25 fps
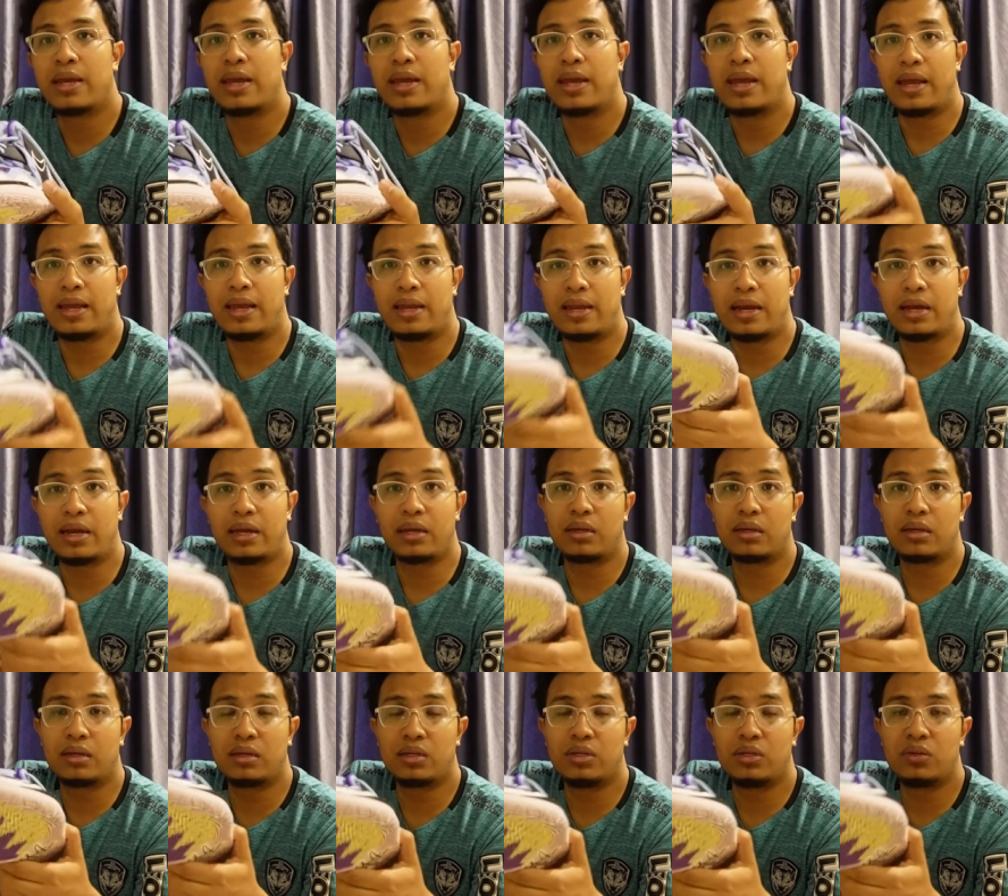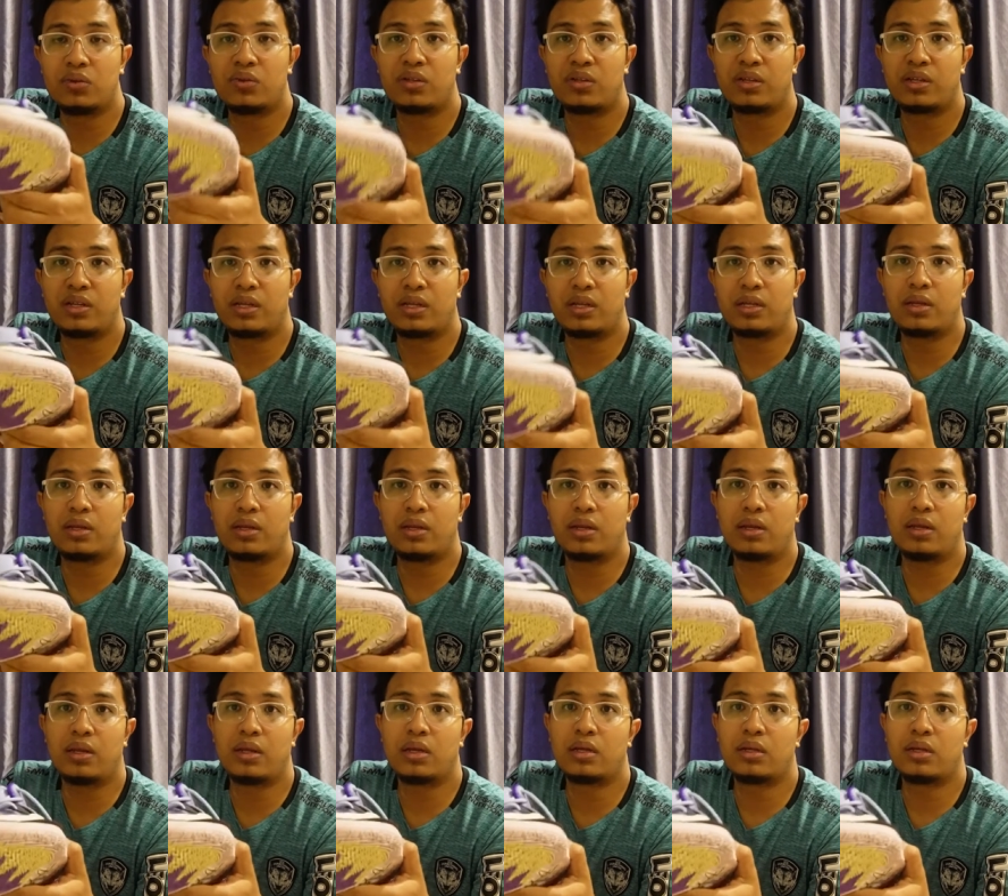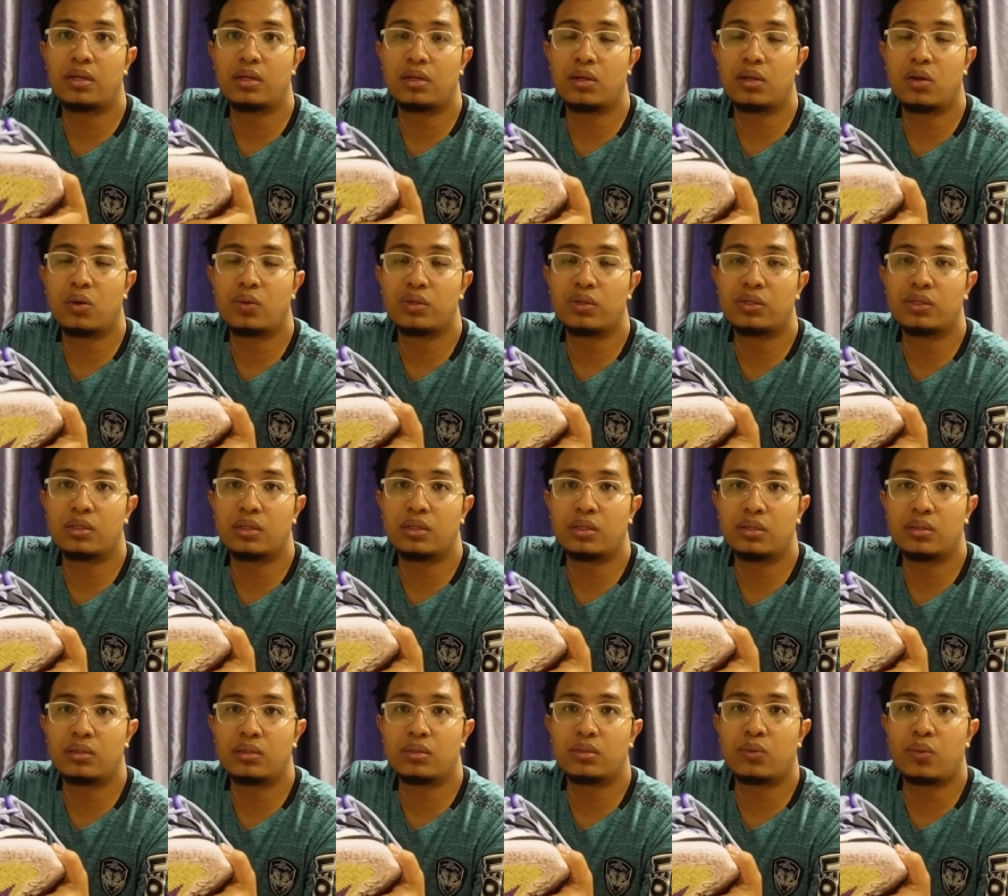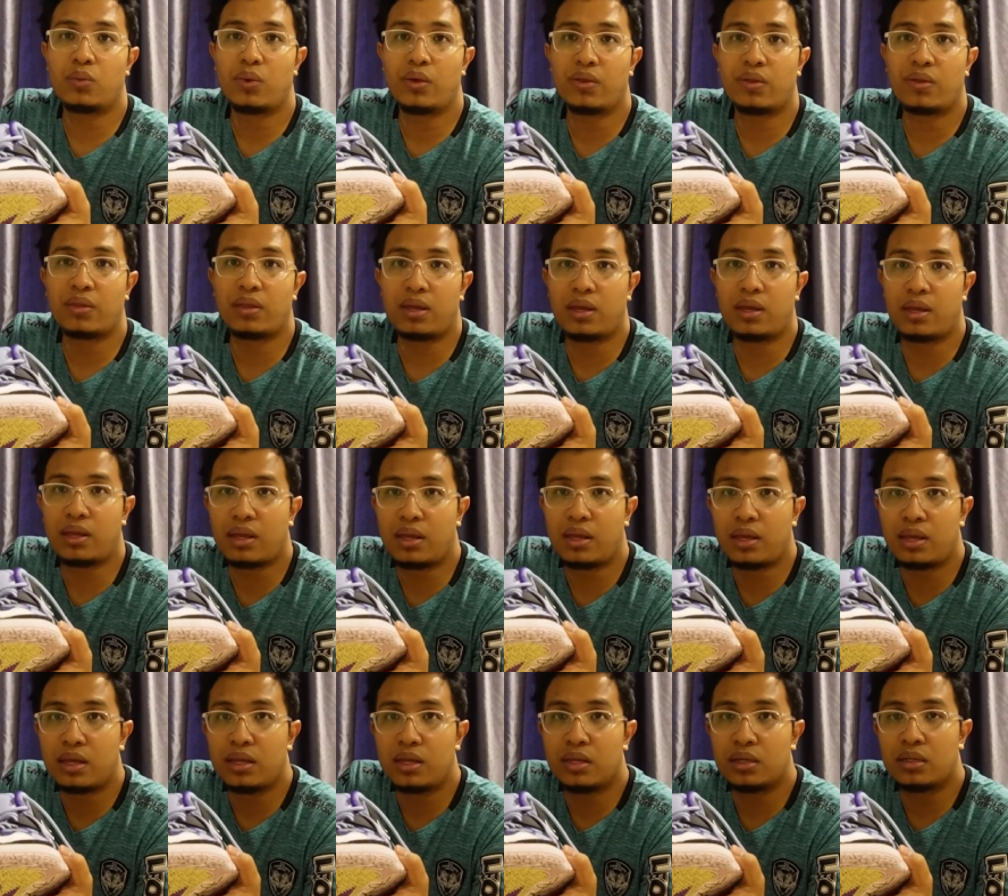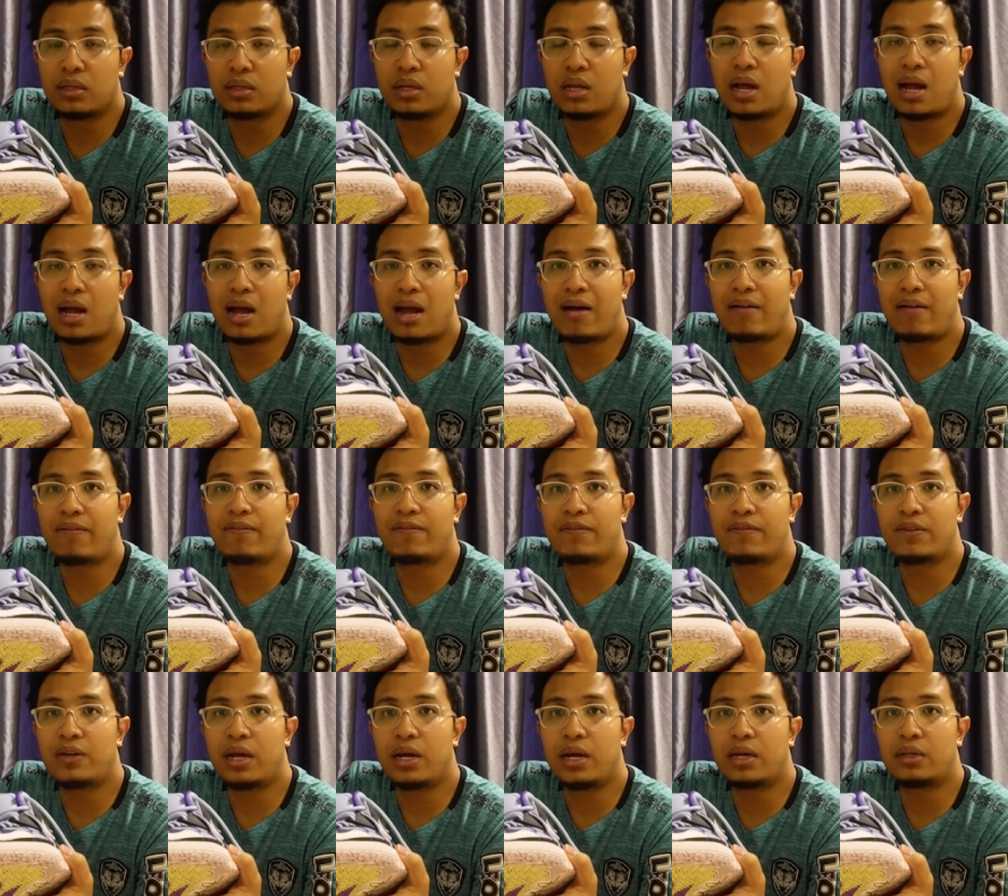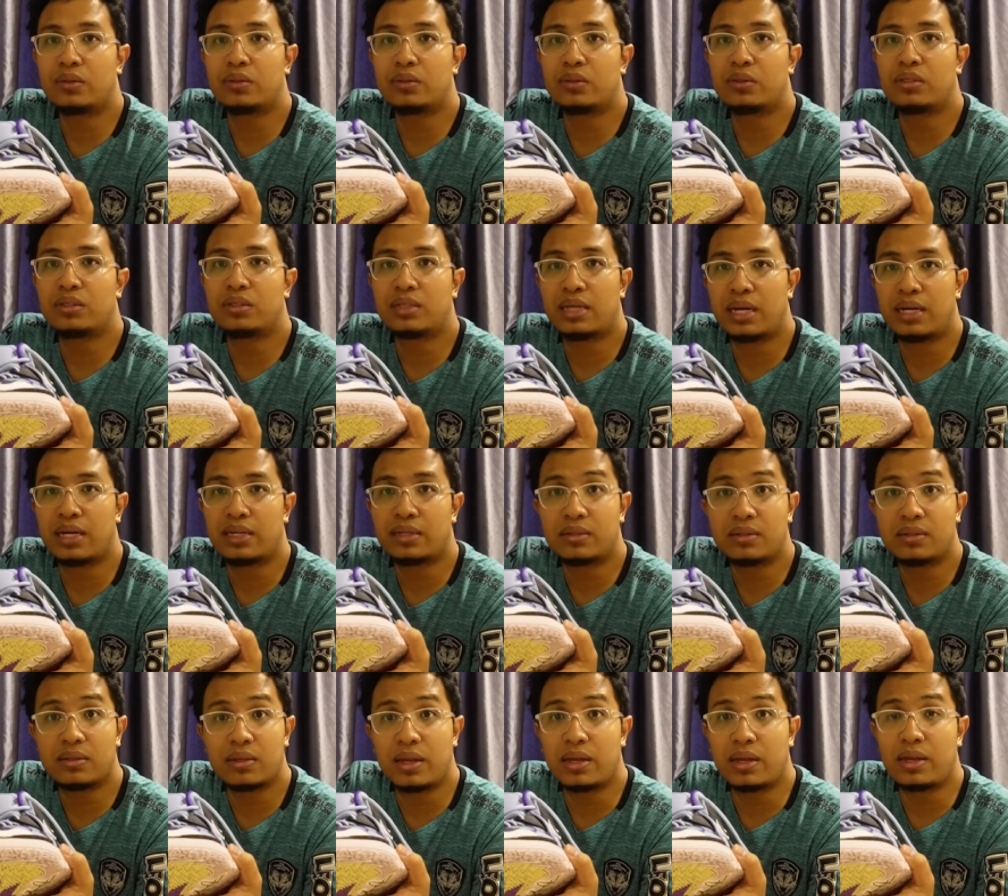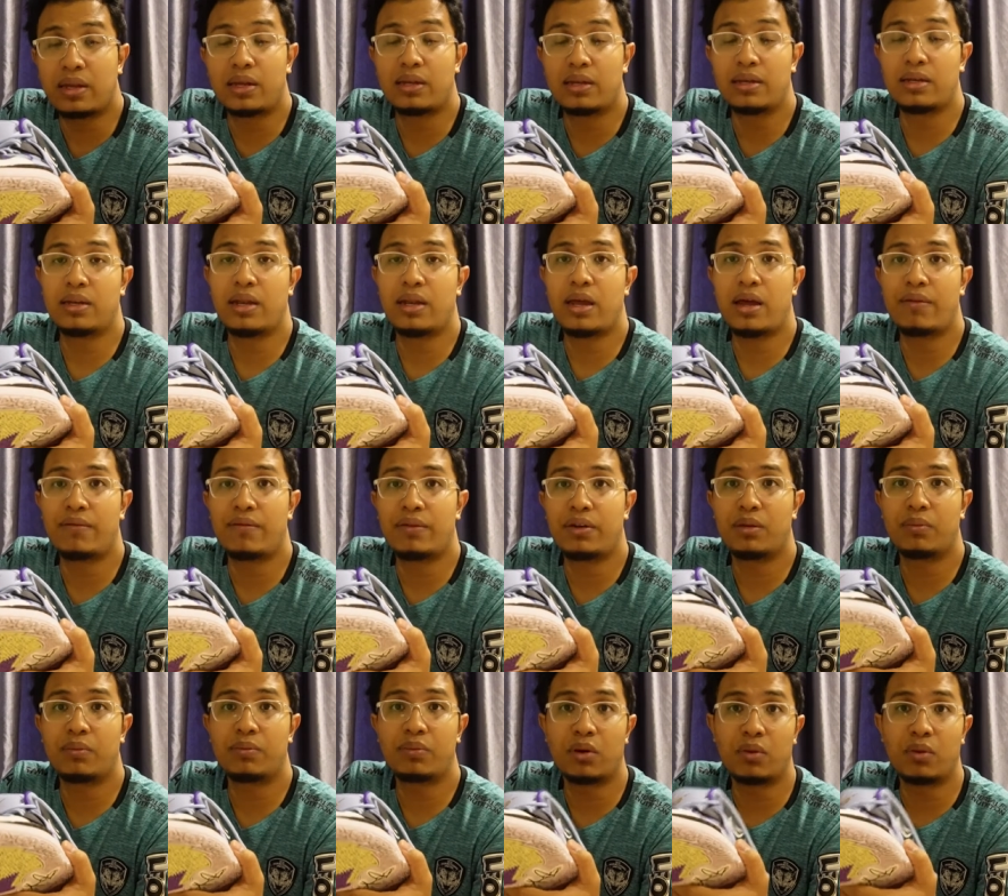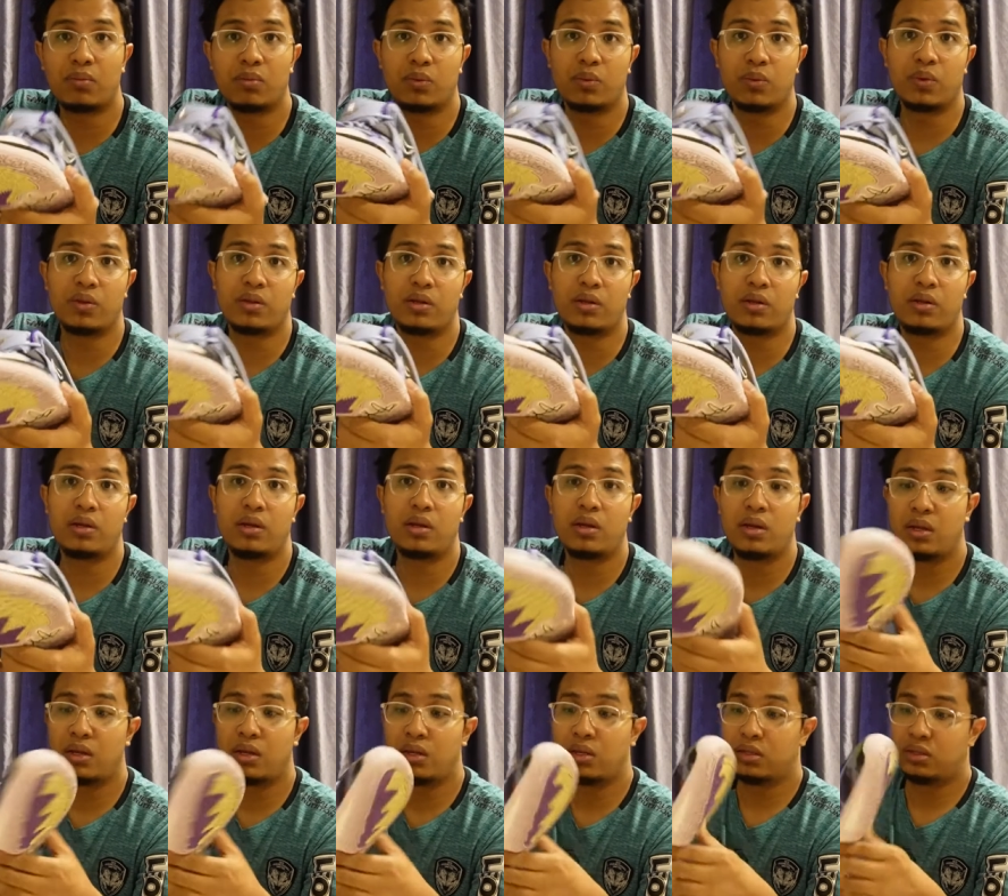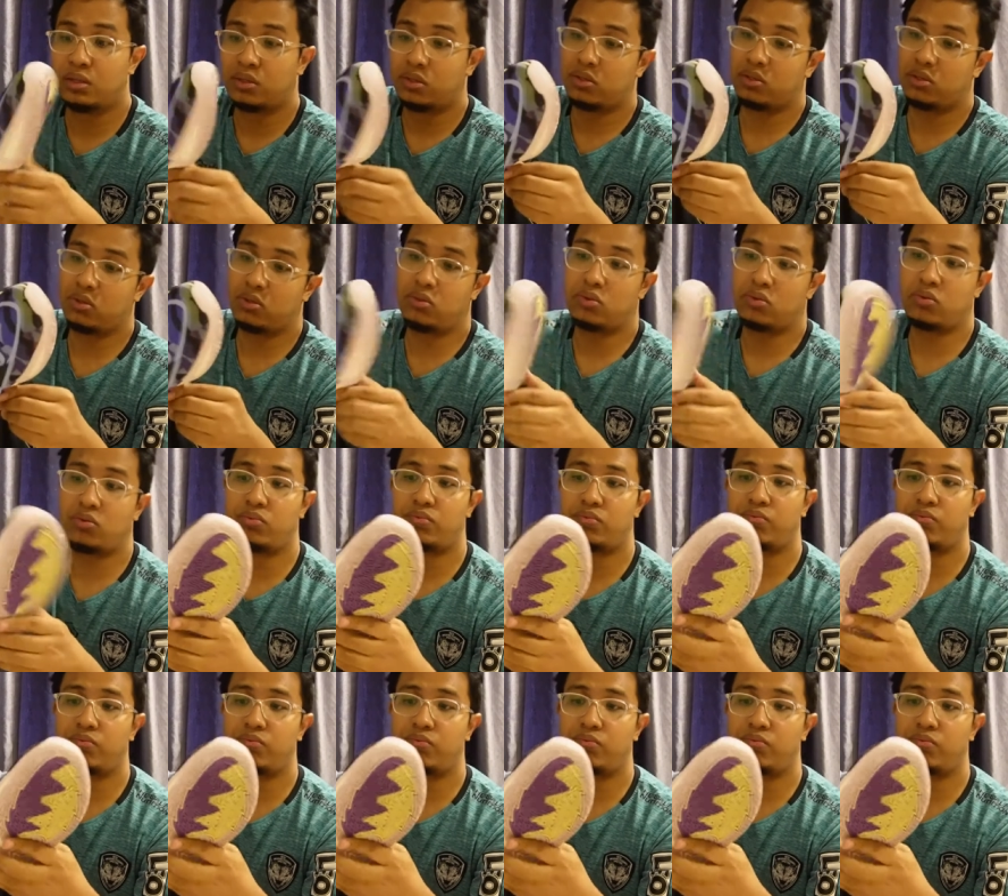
and I using it lowest with a half down size, and I didn't have any problem with it. So